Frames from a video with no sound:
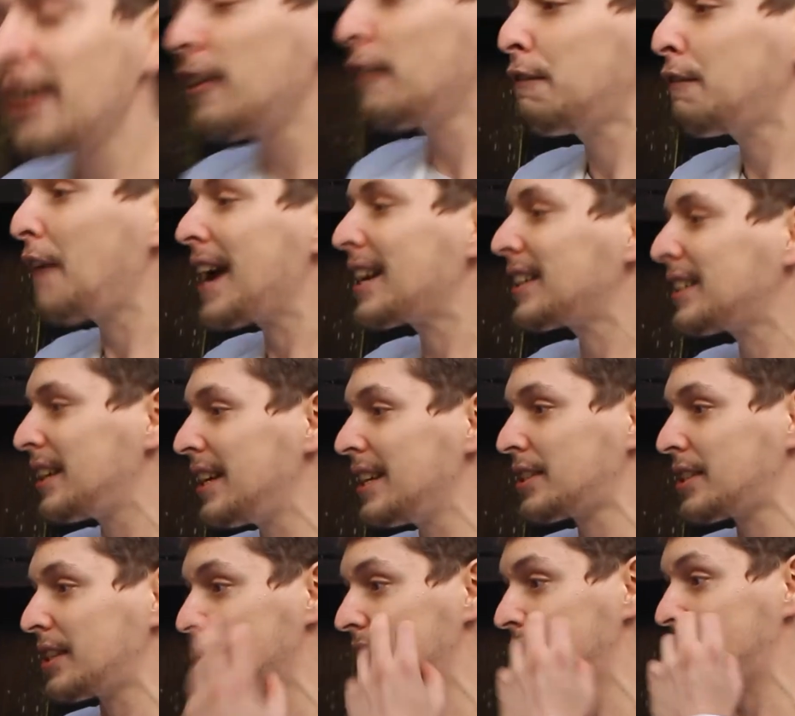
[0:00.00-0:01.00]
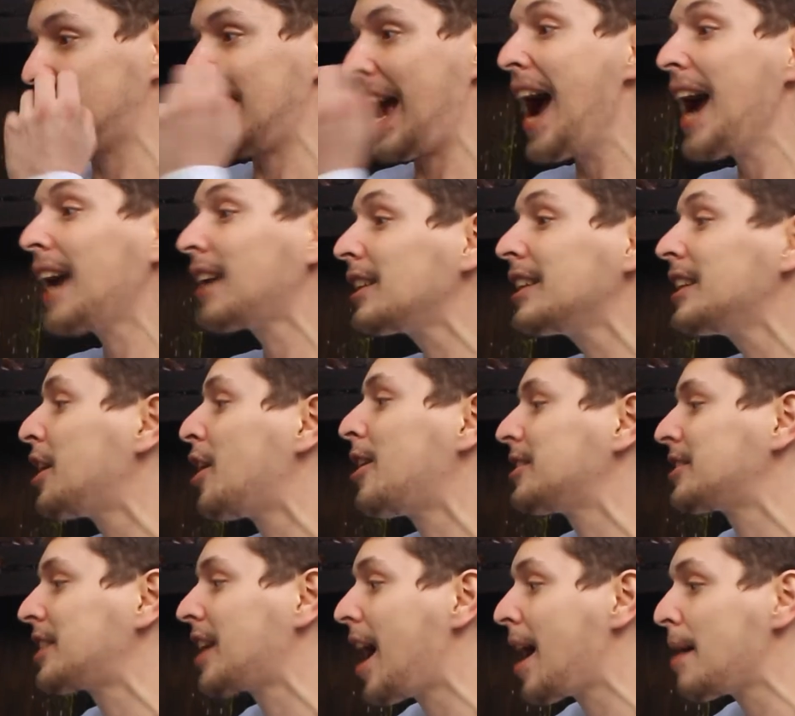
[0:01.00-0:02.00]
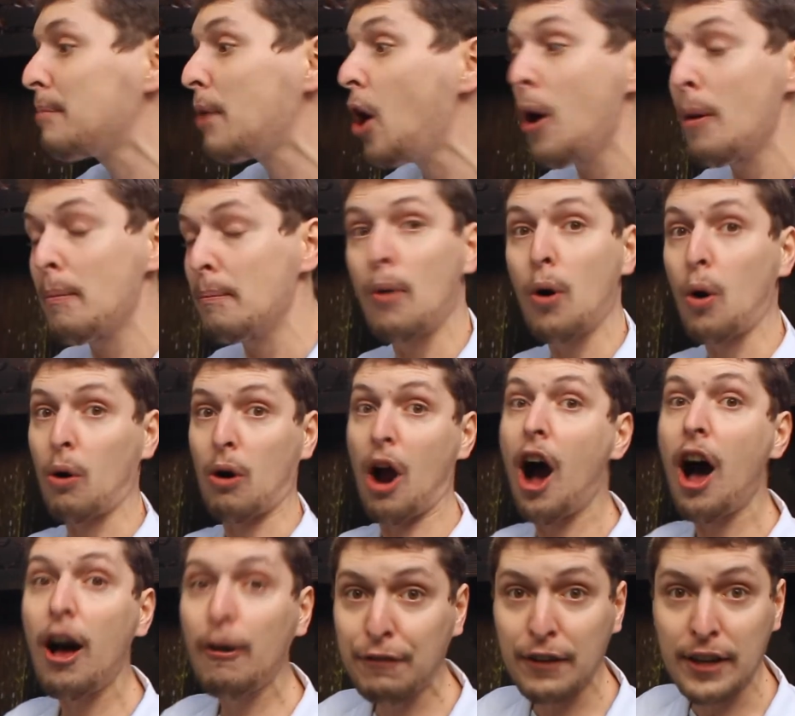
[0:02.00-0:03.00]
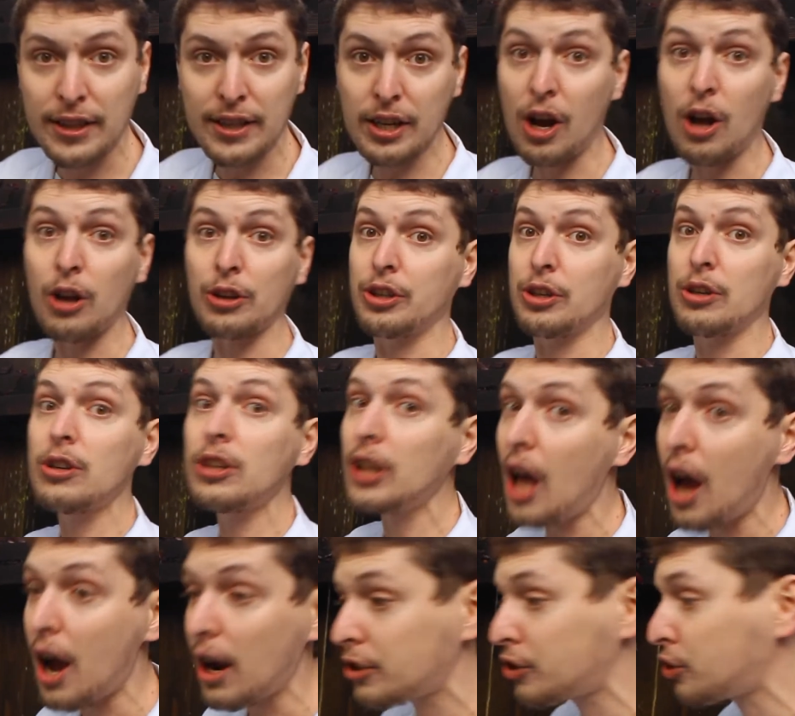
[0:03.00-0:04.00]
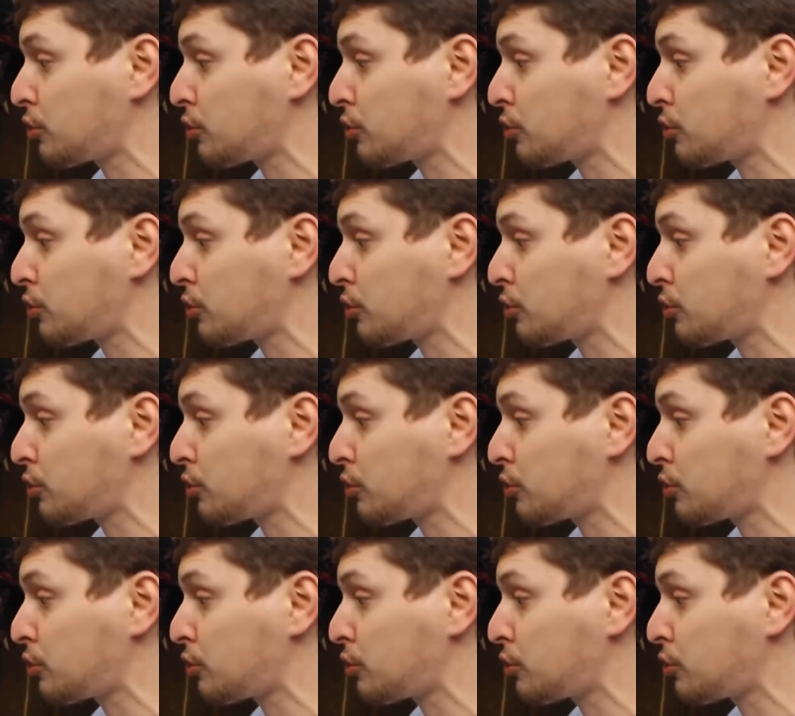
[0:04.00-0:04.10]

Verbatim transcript: In fact, it's exactly on time more often than all your clocks